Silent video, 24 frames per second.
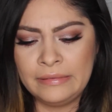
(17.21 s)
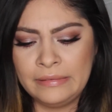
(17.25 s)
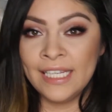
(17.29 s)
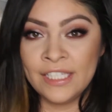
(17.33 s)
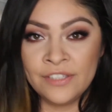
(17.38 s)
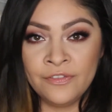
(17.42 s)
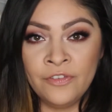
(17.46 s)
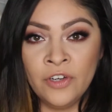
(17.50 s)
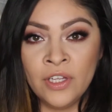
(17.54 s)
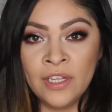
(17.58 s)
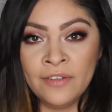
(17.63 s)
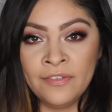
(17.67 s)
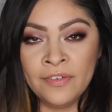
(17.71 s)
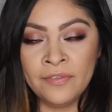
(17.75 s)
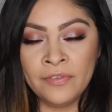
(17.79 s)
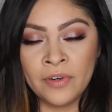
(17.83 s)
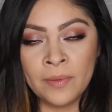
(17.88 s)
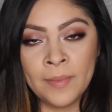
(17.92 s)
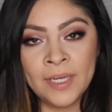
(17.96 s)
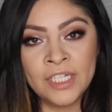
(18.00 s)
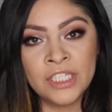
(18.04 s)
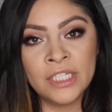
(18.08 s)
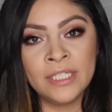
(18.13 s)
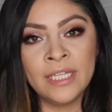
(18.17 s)
It's full of
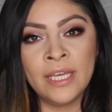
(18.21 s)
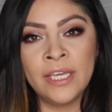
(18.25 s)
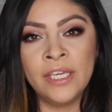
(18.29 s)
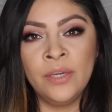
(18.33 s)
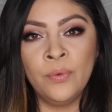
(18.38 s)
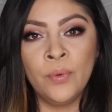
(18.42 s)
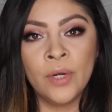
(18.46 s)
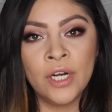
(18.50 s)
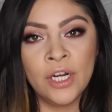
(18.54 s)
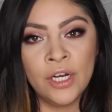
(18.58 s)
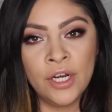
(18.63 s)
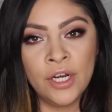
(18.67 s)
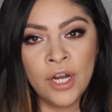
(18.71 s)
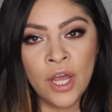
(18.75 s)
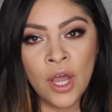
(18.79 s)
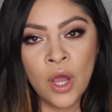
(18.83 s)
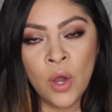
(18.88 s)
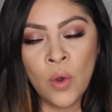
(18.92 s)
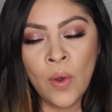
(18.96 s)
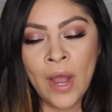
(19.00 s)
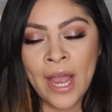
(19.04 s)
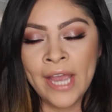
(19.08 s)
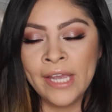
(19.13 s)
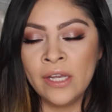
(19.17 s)
information that you want to
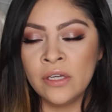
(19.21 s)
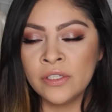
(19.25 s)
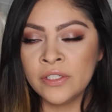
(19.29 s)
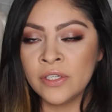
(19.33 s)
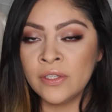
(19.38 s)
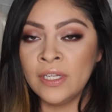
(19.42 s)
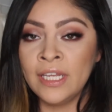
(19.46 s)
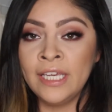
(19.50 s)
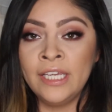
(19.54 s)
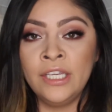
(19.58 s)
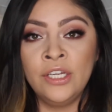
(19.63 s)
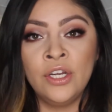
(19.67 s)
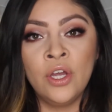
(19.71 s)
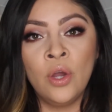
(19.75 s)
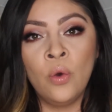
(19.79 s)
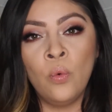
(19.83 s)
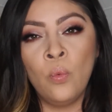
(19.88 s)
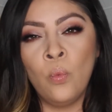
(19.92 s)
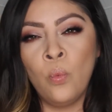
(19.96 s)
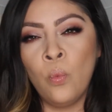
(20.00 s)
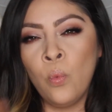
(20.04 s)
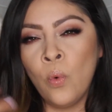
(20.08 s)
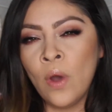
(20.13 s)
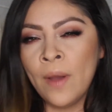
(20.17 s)
know. I also let you
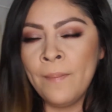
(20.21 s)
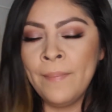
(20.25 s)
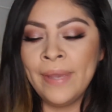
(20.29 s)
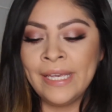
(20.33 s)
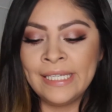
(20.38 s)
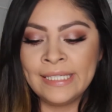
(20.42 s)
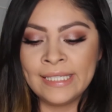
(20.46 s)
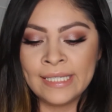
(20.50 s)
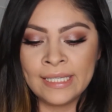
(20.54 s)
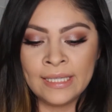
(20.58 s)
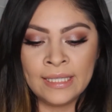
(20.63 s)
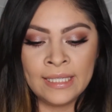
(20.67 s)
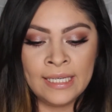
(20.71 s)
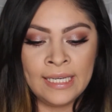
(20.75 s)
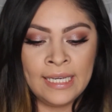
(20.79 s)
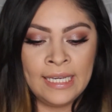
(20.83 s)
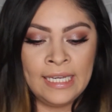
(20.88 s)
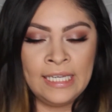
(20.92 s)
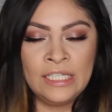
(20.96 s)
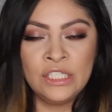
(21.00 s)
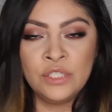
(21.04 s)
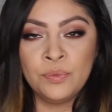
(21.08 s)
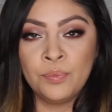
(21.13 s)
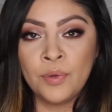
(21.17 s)
know what basically
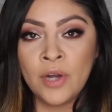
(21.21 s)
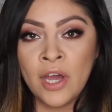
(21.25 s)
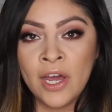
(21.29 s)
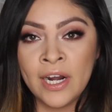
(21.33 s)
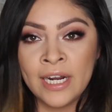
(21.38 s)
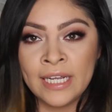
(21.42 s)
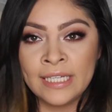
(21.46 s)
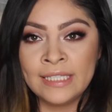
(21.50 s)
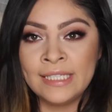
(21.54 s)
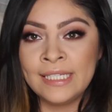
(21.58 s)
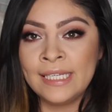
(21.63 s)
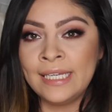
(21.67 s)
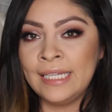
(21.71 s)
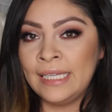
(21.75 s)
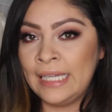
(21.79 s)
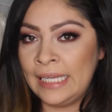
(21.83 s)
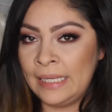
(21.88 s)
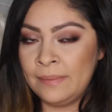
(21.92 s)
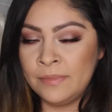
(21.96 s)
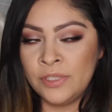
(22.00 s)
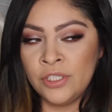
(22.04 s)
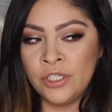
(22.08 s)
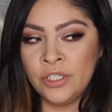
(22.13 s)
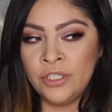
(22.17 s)
each product
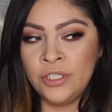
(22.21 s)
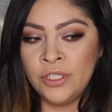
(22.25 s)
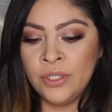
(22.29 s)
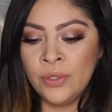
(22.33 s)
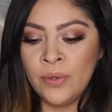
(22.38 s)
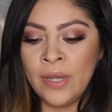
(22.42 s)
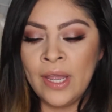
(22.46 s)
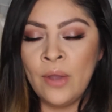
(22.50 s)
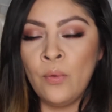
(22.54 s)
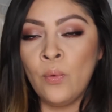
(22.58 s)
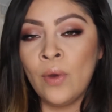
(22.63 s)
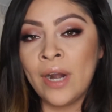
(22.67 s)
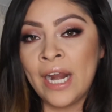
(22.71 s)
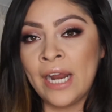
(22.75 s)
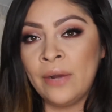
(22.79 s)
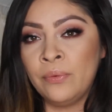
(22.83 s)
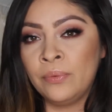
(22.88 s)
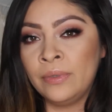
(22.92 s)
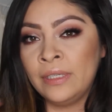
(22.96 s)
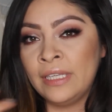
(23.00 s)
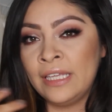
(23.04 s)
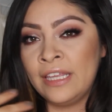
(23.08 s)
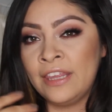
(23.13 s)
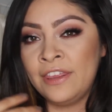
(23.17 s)
claims to do and what I
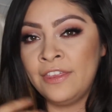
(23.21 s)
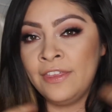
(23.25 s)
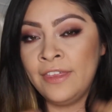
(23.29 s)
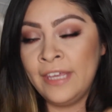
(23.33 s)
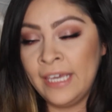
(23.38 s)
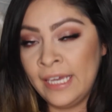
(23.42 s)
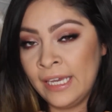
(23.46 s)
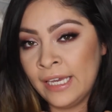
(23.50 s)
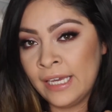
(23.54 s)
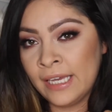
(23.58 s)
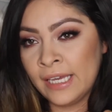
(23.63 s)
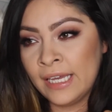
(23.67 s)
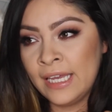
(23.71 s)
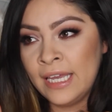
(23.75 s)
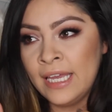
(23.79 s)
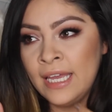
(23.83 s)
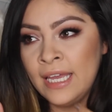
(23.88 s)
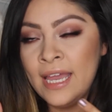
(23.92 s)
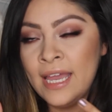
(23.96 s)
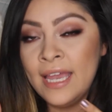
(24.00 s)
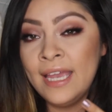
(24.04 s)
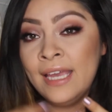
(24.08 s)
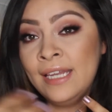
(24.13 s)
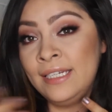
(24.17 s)
really think
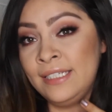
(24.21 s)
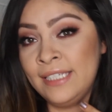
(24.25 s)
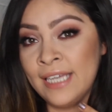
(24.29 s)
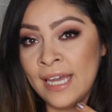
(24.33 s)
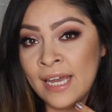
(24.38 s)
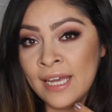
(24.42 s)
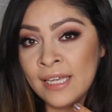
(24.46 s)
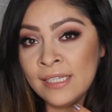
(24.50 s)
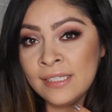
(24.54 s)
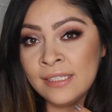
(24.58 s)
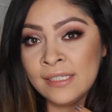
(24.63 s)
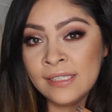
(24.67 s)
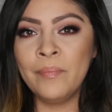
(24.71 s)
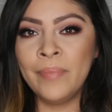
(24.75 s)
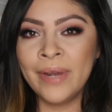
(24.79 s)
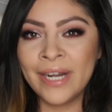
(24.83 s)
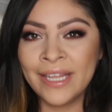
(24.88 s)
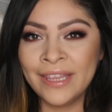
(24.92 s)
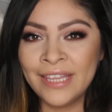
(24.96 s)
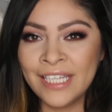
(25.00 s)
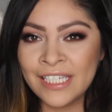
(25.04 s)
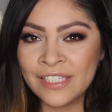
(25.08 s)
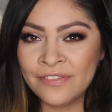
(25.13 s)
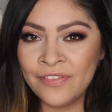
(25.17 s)
it does. But
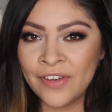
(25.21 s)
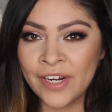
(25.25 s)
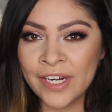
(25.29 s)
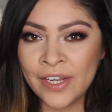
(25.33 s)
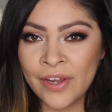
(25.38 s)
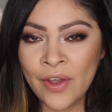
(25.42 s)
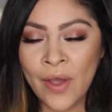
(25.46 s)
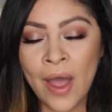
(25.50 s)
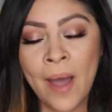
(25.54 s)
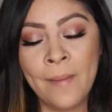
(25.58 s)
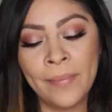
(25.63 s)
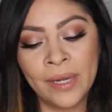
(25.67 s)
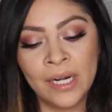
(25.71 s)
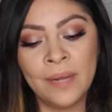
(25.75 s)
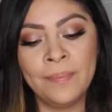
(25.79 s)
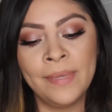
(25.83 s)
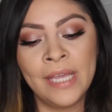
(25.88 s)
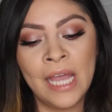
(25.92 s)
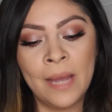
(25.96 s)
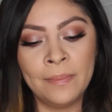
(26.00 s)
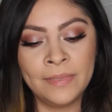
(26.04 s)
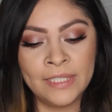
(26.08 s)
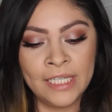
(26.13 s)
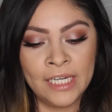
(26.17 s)
in this video, I'm going to
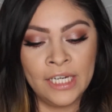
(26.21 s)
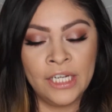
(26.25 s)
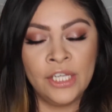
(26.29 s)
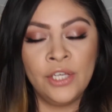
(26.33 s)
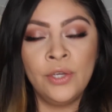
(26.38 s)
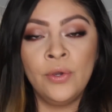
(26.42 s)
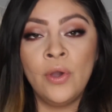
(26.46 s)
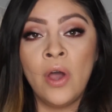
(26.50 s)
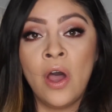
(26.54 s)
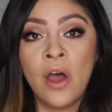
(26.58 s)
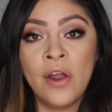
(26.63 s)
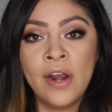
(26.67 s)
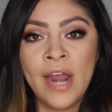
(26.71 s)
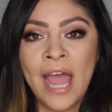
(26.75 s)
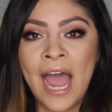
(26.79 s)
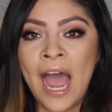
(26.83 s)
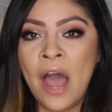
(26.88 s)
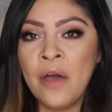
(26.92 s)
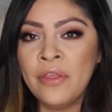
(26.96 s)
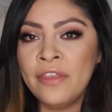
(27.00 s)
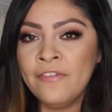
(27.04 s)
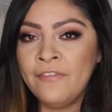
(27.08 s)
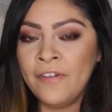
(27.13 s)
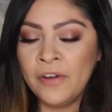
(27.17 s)
be updating you on
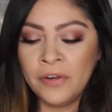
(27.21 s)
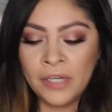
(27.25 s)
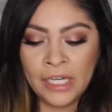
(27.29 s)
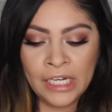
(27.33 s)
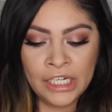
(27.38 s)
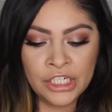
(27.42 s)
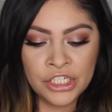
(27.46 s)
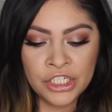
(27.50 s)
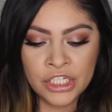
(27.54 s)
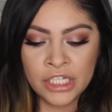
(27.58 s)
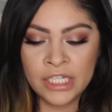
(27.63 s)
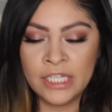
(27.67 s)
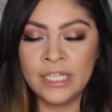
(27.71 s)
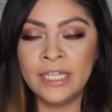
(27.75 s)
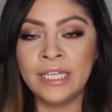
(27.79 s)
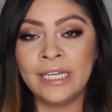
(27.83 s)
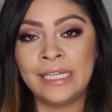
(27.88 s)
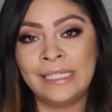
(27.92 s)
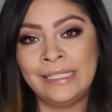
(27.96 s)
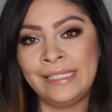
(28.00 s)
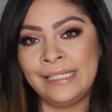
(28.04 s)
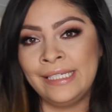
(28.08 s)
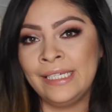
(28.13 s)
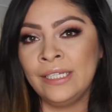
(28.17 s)
how the foundation, the
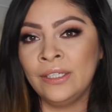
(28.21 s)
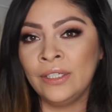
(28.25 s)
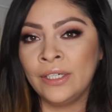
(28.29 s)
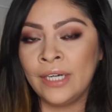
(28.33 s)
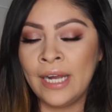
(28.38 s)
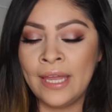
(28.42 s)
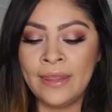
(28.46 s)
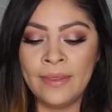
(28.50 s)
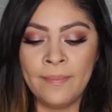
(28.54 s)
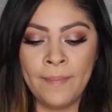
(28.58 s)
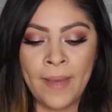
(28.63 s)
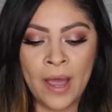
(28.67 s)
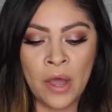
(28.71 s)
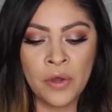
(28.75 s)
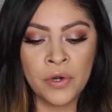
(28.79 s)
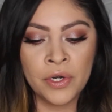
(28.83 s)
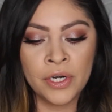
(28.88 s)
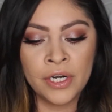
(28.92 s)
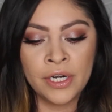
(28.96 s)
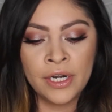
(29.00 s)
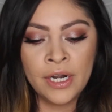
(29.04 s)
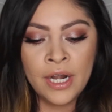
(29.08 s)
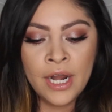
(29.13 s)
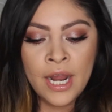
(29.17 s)
concealer, and the
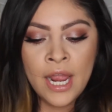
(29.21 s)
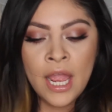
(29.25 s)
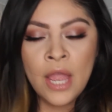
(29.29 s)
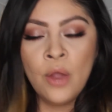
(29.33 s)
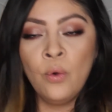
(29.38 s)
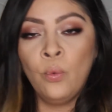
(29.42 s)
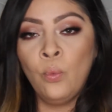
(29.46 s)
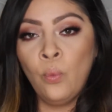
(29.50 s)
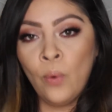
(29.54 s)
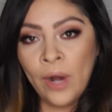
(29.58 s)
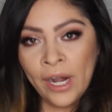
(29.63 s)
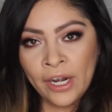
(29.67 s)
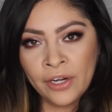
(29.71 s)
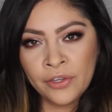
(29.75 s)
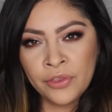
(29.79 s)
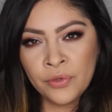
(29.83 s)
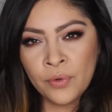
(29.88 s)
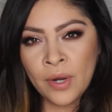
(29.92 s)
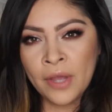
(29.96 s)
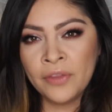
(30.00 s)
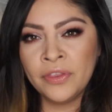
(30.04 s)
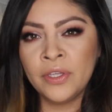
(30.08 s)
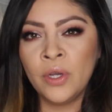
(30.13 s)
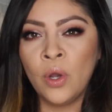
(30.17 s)
powder wear
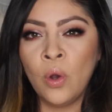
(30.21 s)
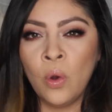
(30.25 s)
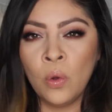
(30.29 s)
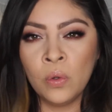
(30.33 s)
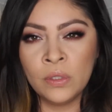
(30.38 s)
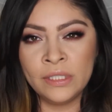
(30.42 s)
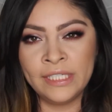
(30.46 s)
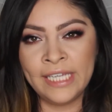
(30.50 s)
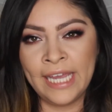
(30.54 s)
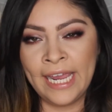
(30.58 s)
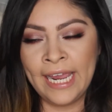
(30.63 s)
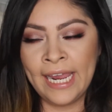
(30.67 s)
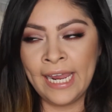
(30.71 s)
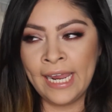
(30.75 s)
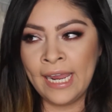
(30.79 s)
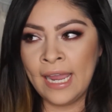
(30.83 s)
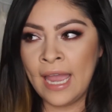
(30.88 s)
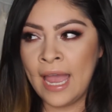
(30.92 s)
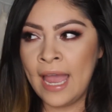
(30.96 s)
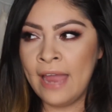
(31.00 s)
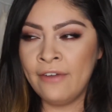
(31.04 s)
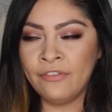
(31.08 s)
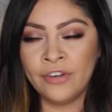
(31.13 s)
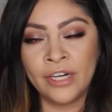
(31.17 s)
throughout the whole
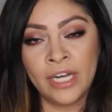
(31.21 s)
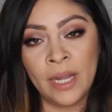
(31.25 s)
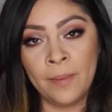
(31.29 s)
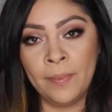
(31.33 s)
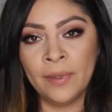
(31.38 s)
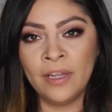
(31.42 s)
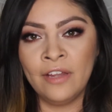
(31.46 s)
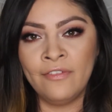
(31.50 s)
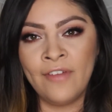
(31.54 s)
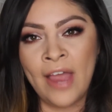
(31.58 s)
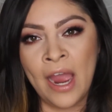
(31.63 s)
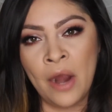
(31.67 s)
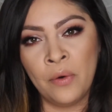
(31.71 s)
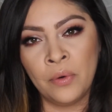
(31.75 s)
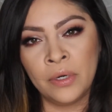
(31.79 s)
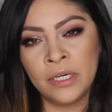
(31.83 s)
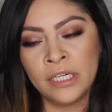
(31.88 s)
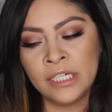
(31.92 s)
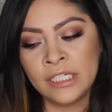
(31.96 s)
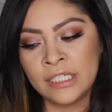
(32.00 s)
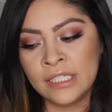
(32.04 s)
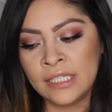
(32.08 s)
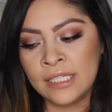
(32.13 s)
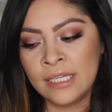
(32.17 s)
day, every couple of
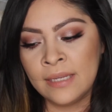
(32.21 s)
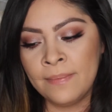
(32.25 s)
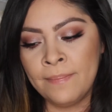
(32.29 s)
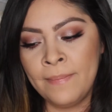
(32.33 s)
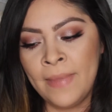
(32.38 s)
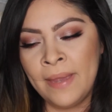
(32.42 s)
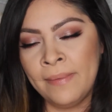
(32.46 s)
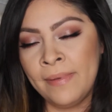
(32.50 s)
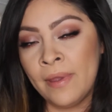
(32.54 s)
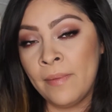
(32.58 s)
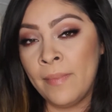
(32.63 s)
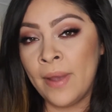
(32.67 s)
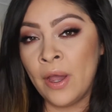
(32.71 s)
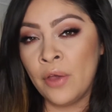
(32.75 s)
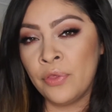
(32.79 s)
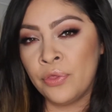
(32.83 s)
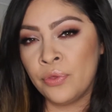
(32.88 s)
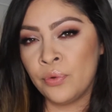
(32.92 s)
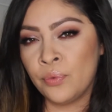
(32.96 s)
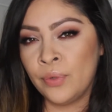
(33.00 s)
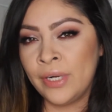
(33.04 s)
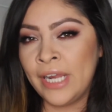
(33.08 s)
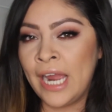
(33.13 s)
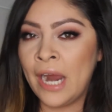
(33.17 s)
hours, maybe
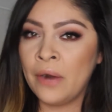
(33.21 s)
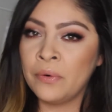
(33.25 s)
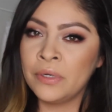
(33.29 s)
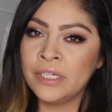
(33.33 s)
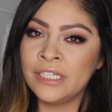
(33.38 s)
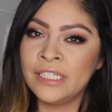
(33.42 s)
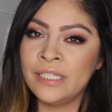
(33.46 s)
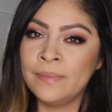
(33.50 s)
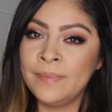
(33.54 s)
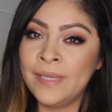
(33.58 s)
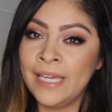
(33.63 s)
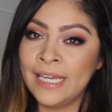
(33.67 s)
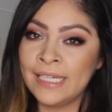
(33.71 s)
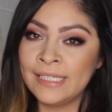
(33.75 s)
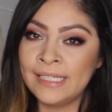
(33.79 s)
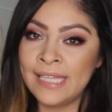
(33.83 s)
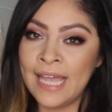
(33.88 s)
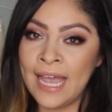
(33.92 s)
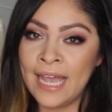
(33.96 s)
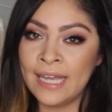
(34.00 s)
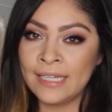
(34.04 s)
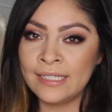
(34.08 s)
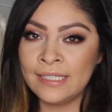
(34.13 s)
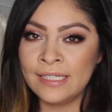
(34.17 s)
about 3 hours to be
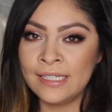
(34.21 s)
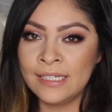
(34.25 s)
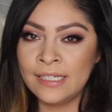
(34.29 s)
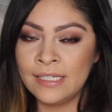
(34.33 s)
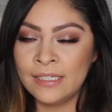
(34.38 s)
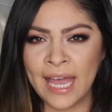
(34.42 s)
exact.